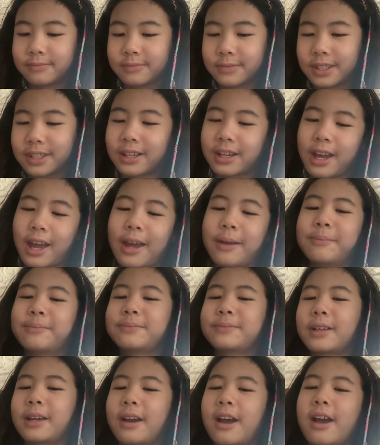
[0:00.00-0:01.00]
okay,
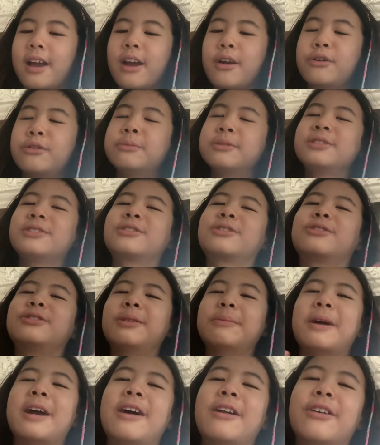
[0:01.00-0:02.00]
I almost
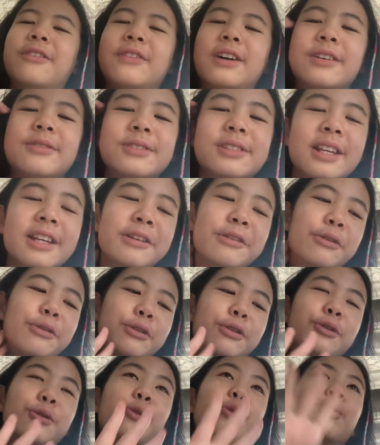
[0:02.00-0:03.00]
screamed my head off. I was like
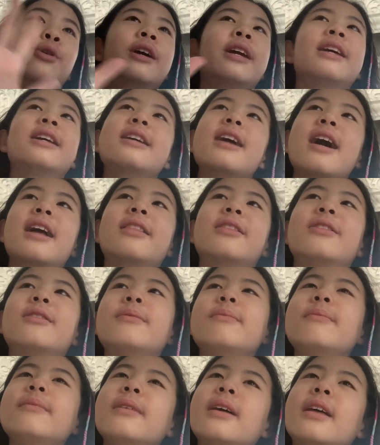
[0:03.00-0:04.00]
looking at
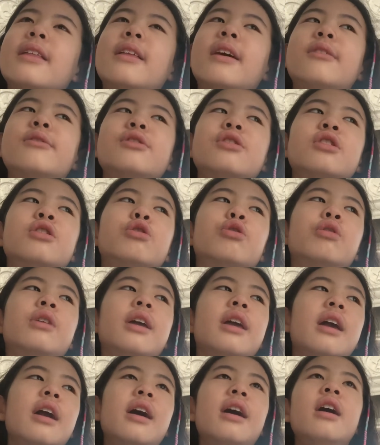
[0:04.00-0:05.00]
them, I was just
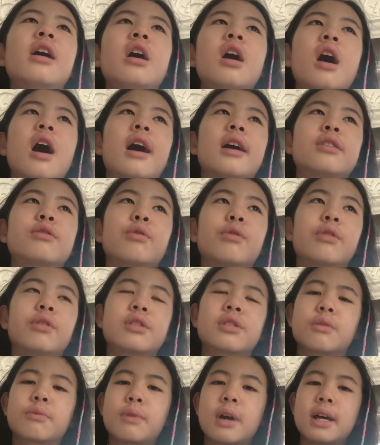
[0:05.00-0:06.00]
looking, I saw the
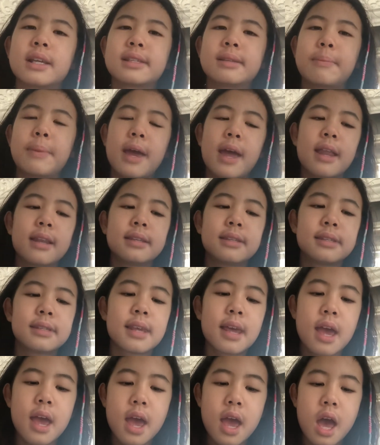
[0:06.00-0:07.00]
Sarasa pens.
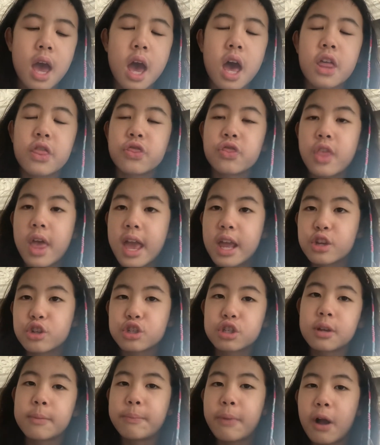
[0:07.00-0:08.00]
And then,
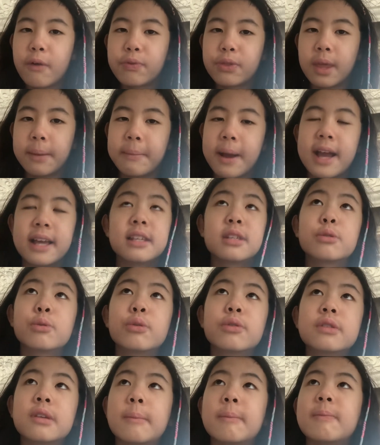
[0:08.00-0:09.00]
just above them, I
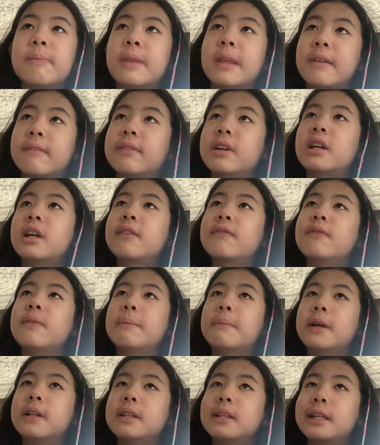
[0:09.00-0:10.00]
saw something very
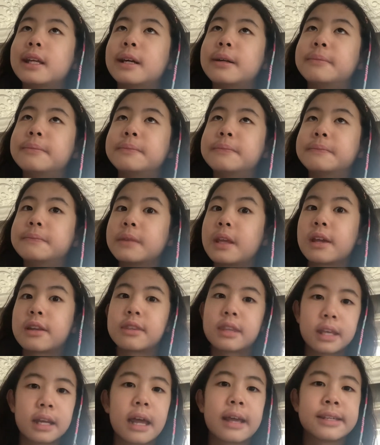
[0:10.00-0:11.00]
familiar.
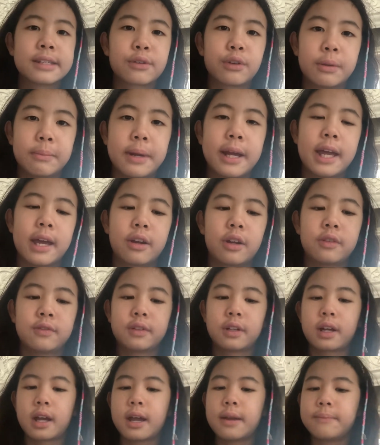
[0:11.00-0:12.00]
And then I screamed my head
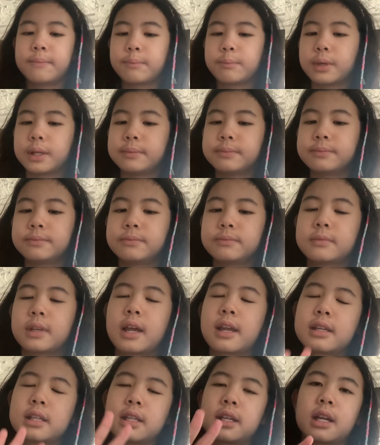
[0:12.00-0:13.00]
off, okay? But
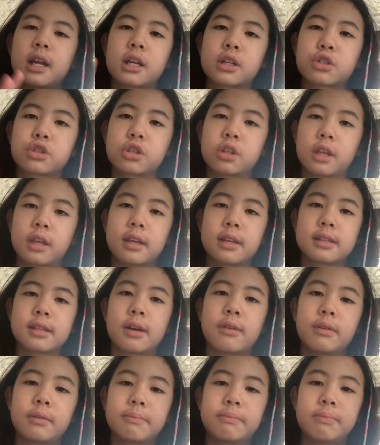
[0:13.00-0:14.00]
I didn't actually, because
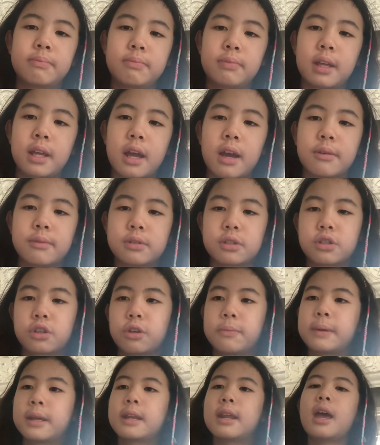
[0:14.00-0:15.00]
I would think I was
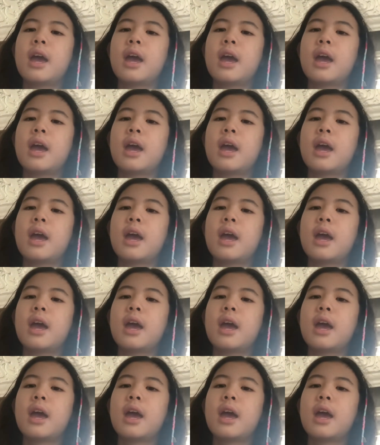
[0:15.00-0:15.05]
stupid.